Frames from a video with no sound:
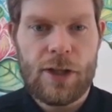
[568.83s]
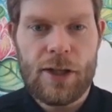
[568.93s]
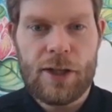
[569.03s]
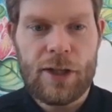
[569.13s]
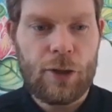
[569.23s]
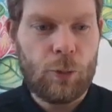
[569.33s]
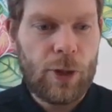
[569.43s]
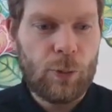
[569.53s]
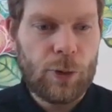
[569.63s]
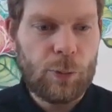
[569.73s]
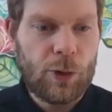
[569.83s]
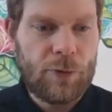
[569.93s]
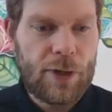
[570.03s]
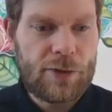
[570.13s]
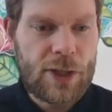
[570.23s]
And that'll wait
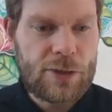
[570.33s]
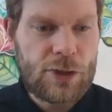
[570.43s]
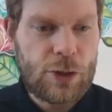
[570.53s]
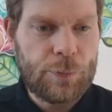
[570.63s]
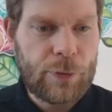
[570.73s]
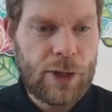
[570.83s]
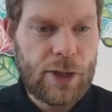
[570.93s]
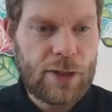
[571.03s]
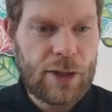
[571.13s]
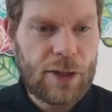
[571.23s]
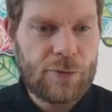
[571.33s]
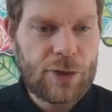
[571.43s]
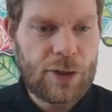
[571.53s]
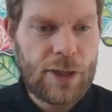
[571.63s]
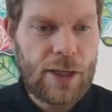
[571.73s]
1.5 seconds too. And I think I've
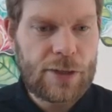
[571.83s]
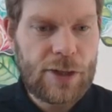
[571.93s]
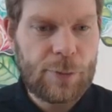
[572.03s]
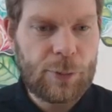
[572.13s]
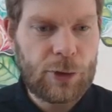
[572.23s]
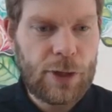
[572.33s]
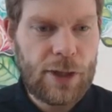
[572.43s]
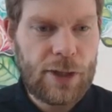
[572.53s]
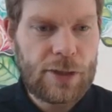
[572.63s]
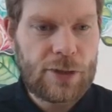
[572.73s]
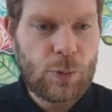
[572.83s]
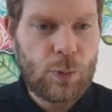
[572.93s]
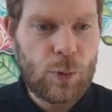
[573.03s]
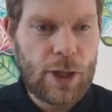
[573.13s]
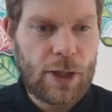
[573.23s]
done that example as
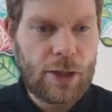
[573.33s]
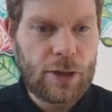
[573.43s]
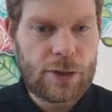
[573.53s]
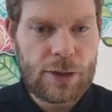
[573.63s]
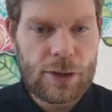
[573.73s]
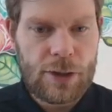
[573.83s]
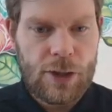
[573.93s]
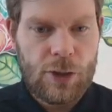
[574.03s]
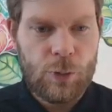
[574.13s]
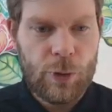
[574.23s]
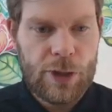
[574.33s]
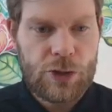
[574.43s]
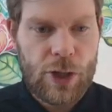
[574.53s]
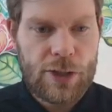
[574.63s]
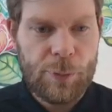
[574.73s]
well. When I
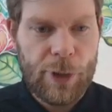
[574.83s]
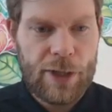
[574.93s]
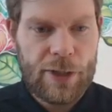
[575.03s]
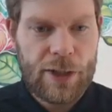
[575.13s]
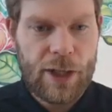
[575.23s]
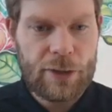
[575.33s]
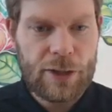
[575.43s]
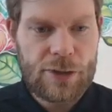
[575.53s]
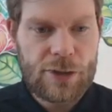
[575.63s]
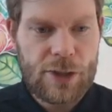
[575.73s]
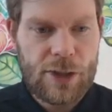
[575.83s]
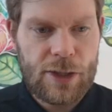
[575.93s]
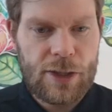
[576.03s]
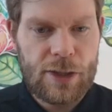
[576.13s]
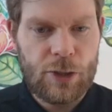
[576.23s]
tried to buy the cutlass
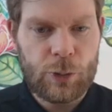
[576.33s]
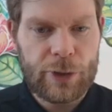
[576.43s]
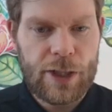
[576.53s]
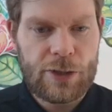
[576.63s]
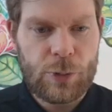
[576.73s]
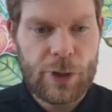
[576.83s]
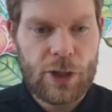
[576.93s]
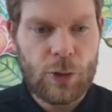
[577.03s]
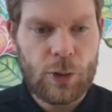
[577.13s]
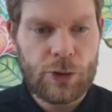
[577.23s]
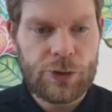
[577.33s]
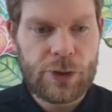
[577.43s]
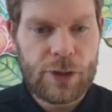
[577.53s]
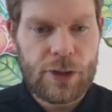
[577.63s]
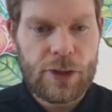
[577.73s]
and only had 20 gold,
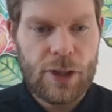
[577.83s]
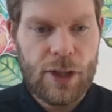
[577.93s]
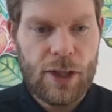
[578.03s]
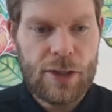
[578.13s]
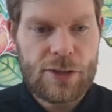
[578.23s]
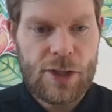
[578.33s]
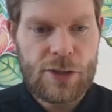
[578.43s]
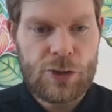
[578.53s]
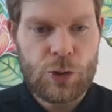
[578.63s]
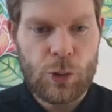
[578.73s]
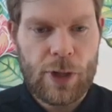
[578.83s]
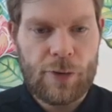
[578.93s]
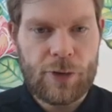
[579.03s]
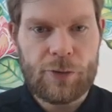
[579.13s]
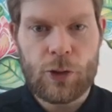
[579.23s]
it says you don't
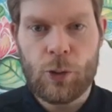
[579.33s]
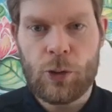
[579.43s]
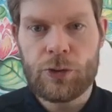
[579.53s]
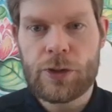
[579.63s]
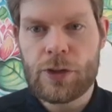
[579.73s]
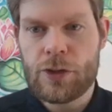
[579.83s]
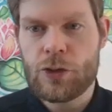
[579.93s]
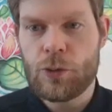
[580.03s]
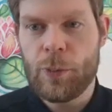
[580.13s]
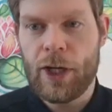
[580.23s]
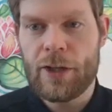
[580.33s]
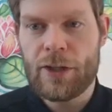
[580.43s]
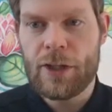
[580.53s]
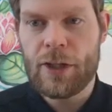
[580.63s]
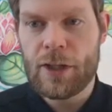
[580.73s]
have enough gold to buy
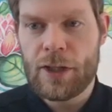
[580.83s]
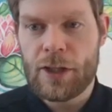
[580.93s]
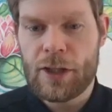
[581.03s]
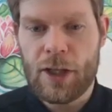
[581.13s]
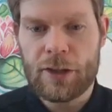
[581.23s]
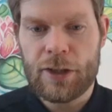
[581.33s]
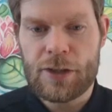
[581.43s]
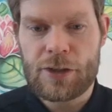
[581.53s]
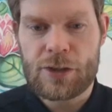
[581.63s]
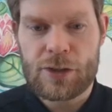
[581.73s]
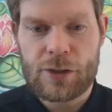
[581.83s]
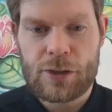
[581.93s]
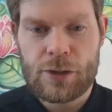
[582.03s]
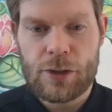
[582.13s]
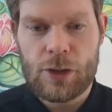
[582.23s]
the cutlass.
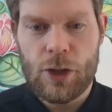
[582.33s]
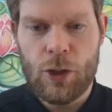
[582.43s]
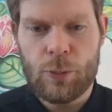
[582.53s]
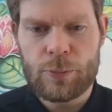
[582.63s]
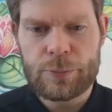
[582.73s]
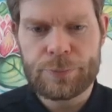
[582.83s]
Oh,